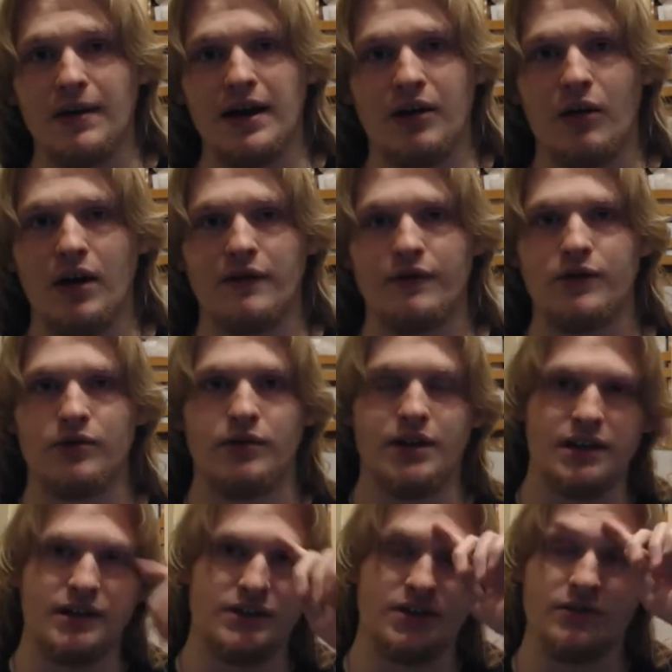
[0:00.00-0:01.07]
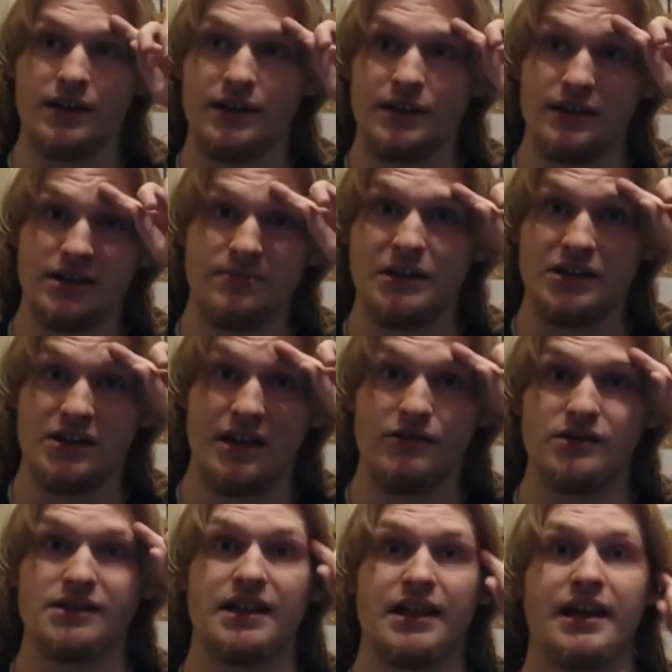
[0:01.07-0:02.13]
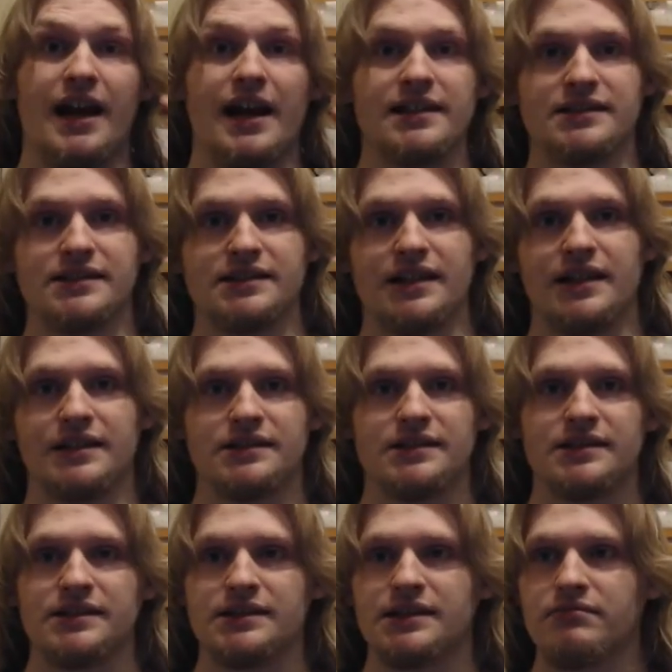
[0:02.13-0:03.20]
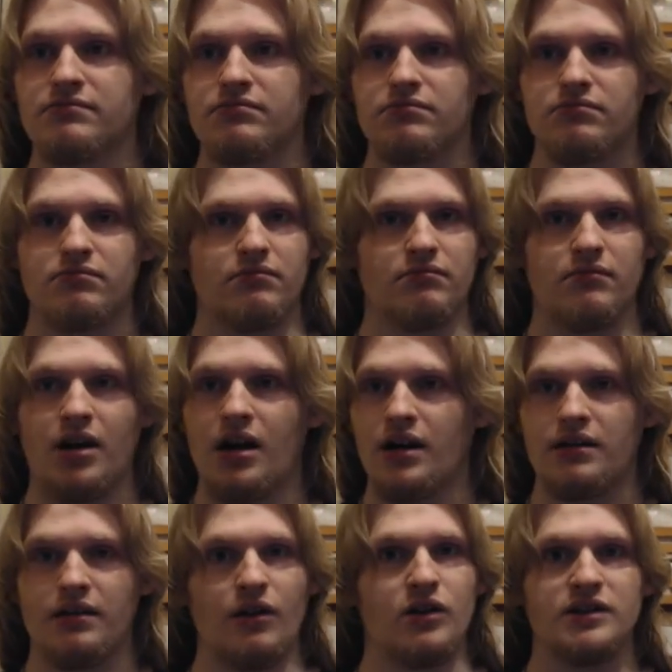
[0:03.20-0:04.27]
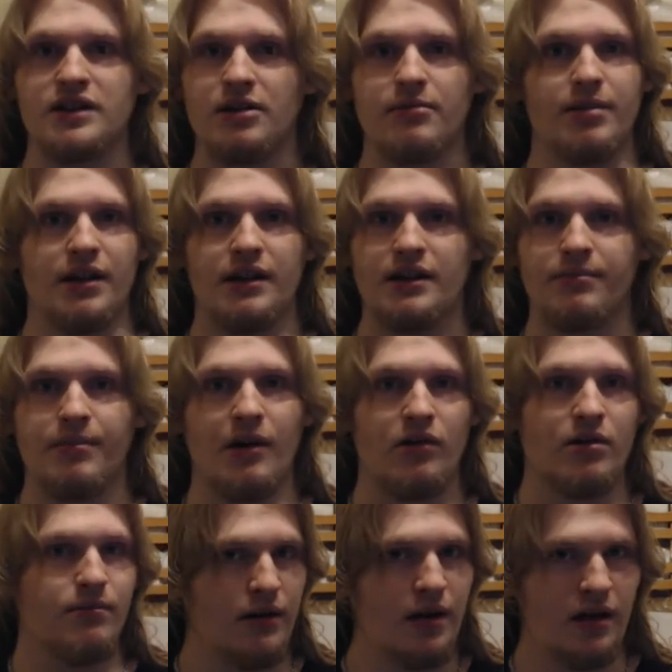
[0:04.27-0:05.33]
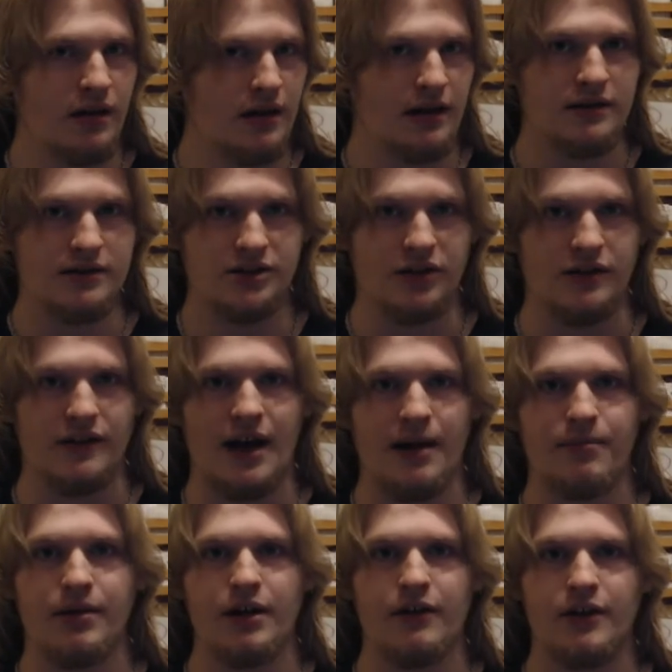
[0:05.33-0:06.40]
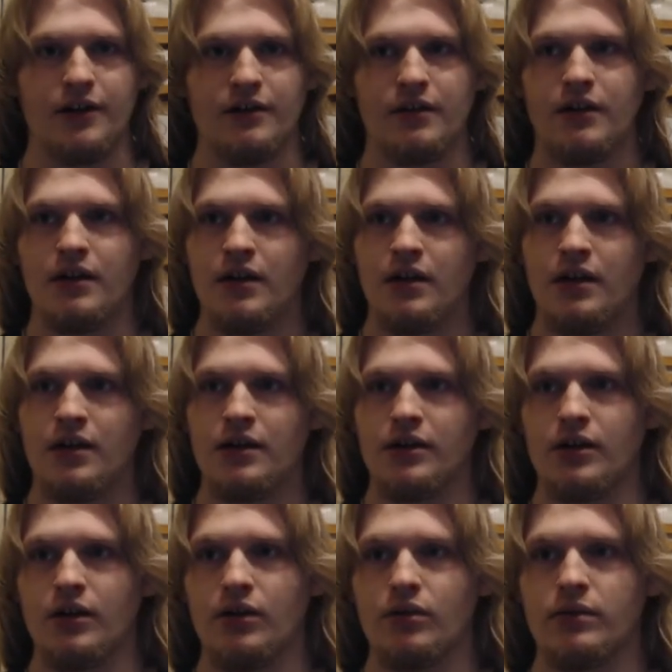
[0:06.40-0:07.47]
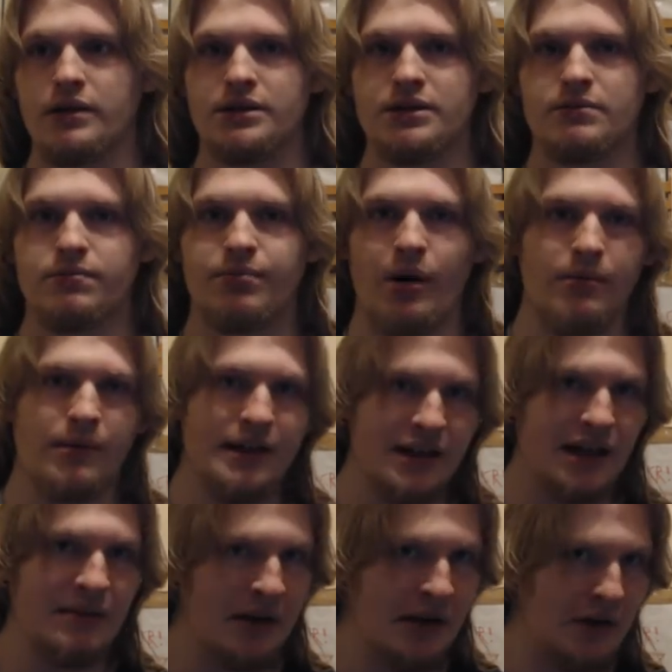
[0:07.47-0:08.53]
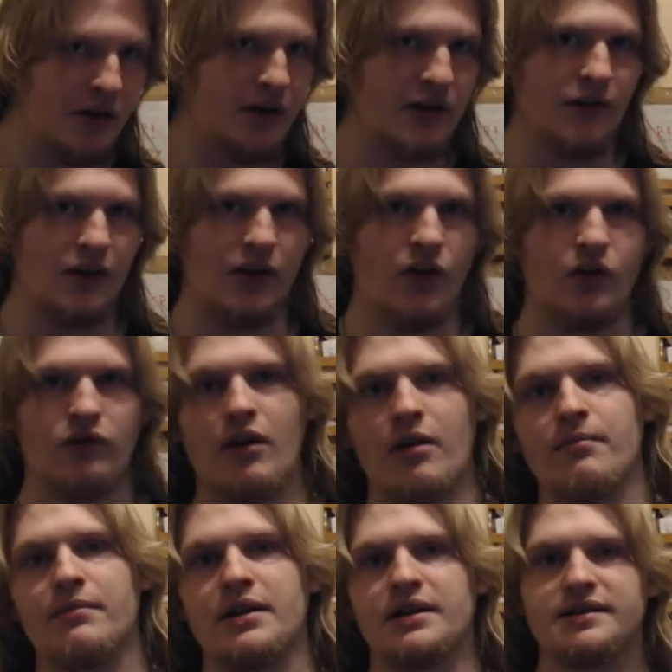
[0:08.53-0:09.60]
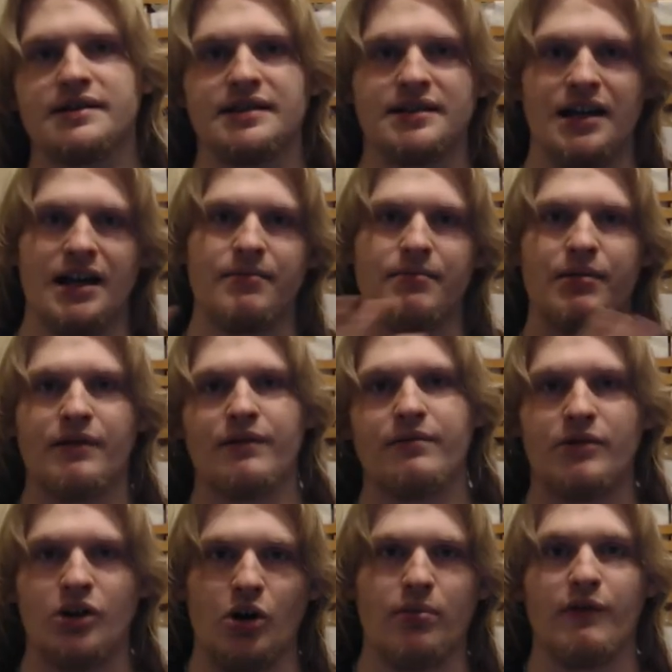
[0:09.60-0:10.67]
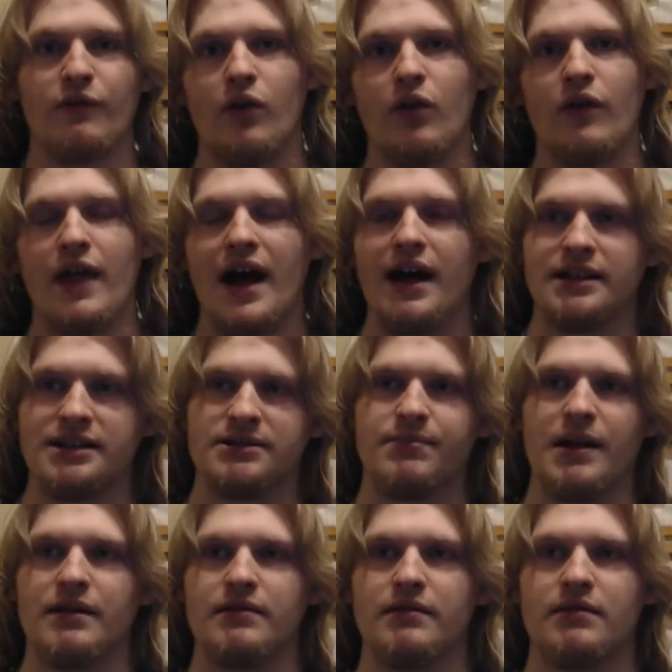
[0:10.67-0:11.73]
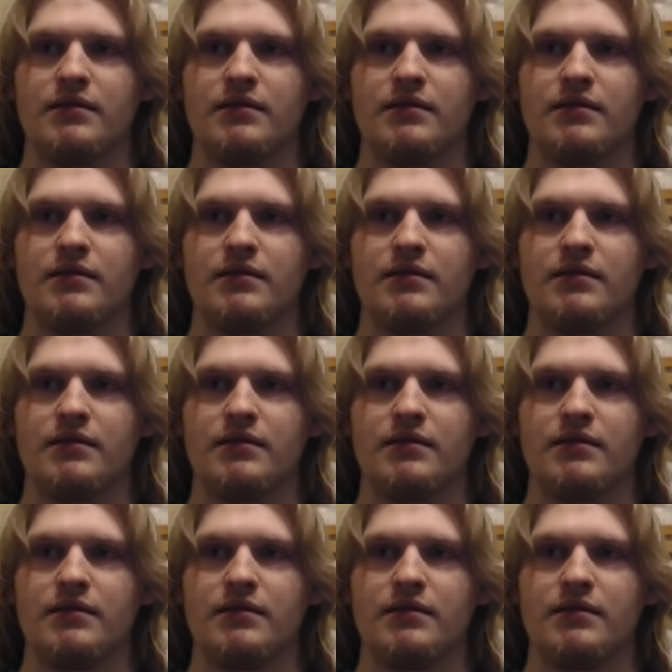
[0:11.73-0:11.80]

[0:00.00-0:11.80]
quite a few years doing the speech level singing exercises, and I lost the ability to belt completely during that period. Which probably did me good in the long run, because the time, before that, it